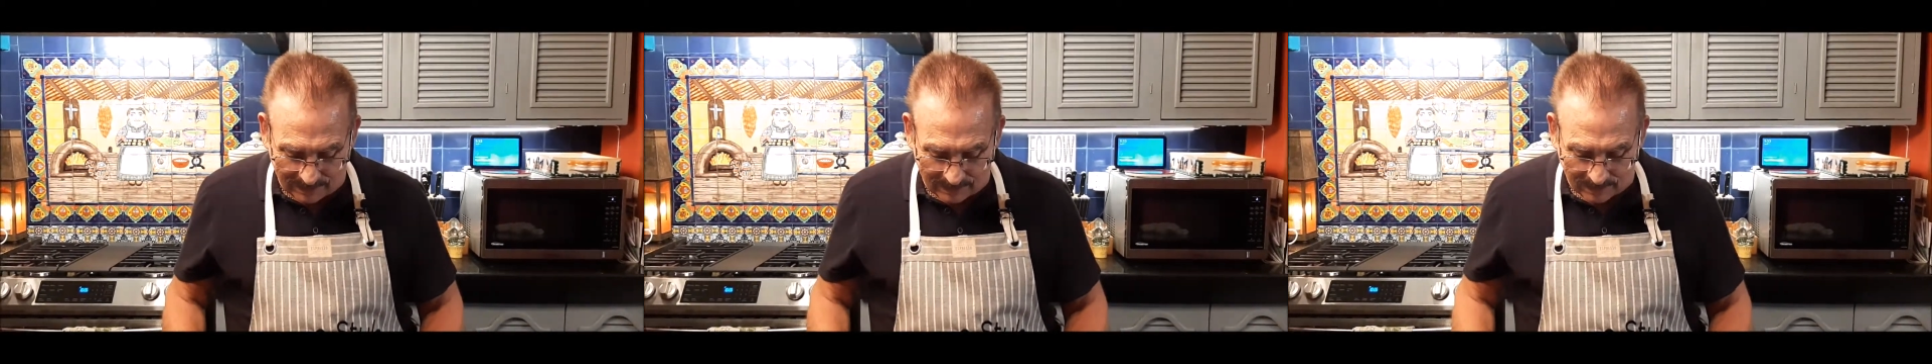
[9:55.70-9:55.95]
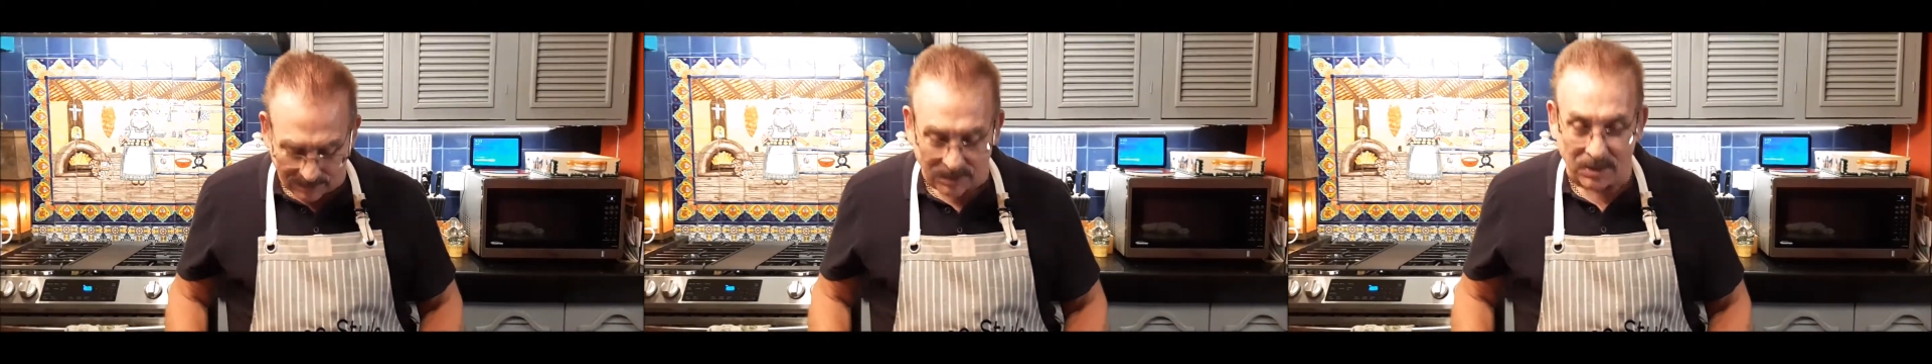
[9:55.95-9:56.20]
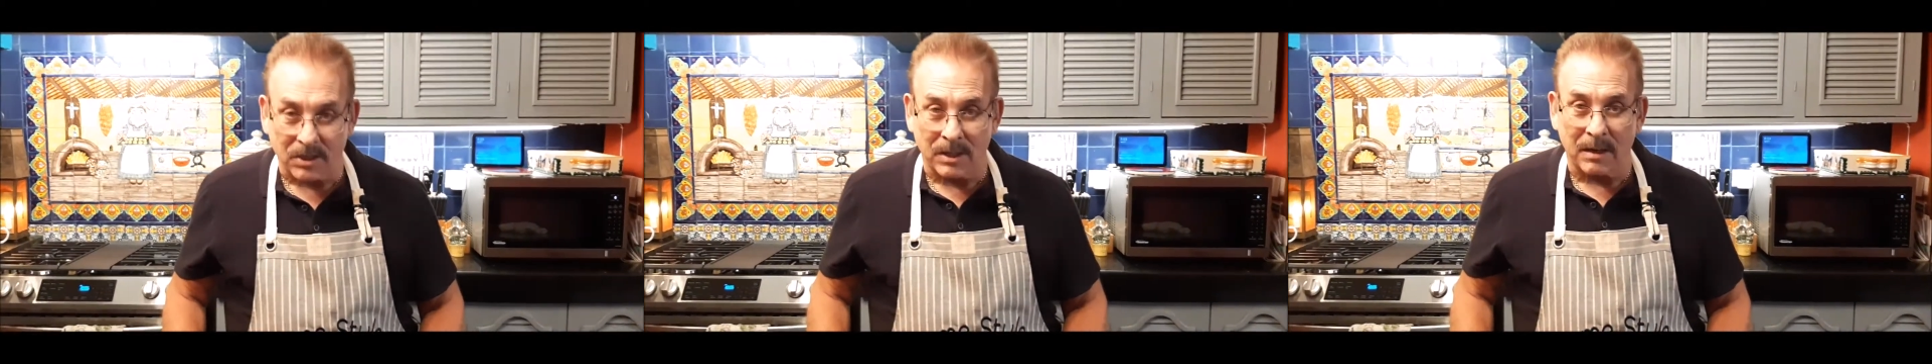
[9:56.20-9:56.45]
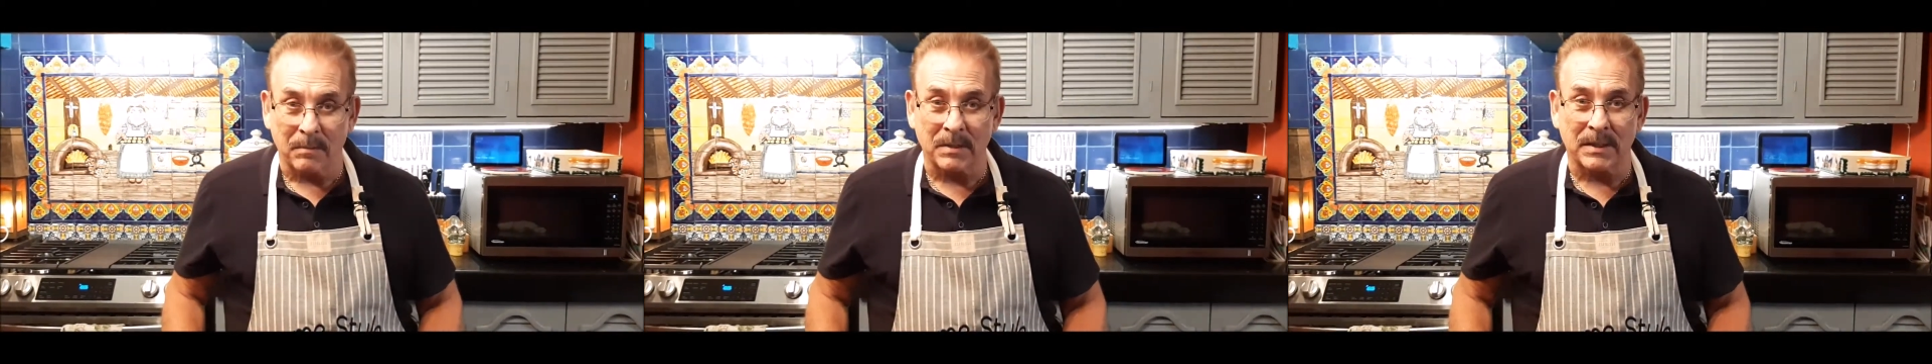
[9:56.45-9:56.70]
This is
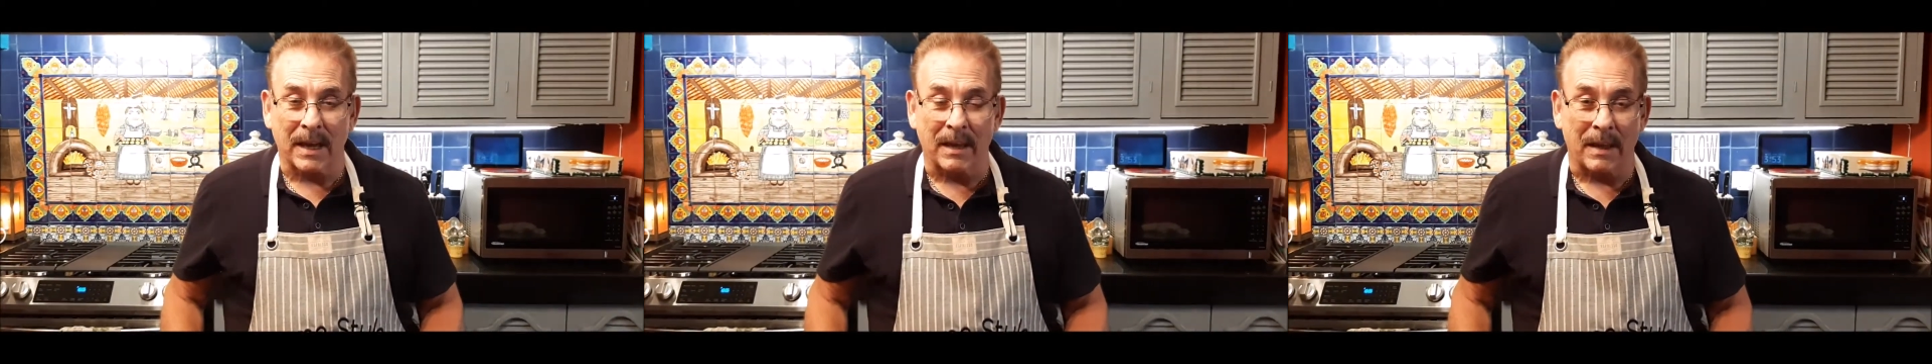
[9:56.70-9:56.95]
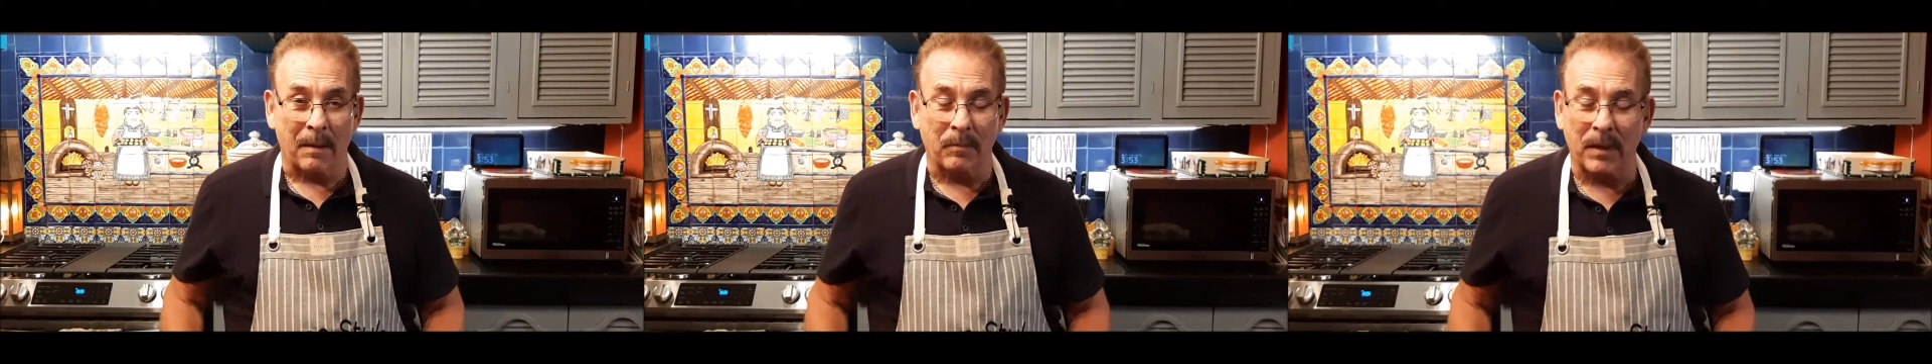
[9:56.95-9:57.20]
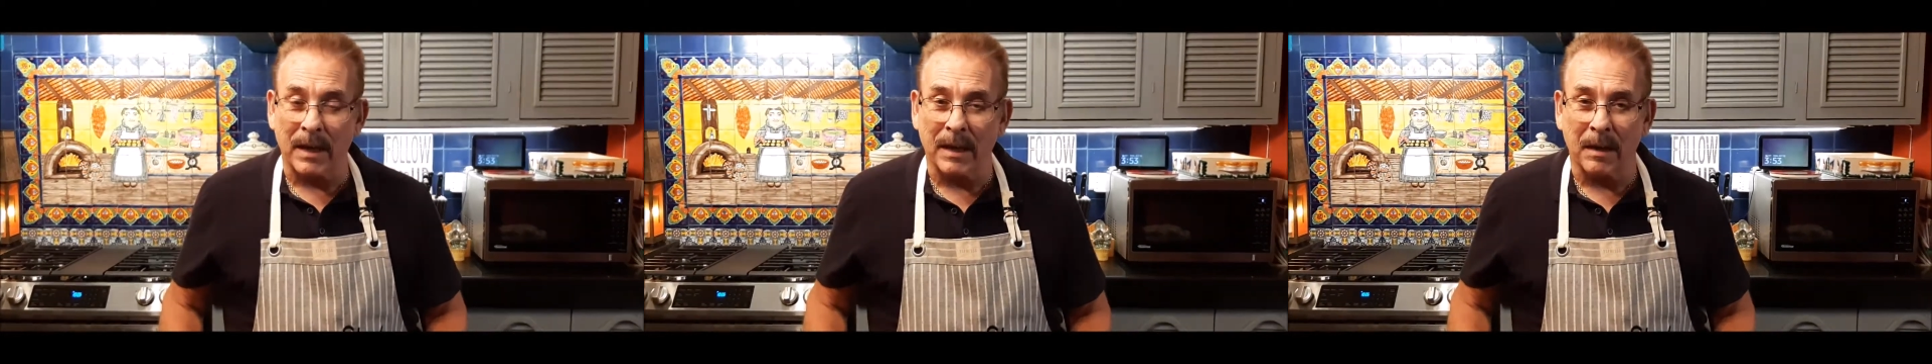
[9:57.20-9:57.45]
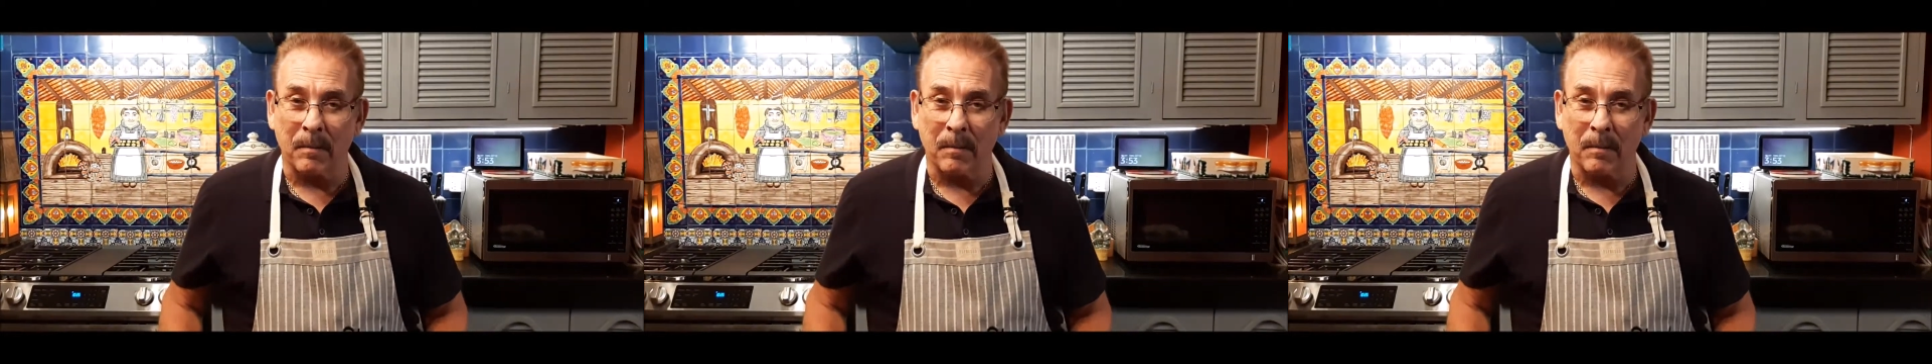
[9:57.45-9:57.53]
Jim saying I'm thinking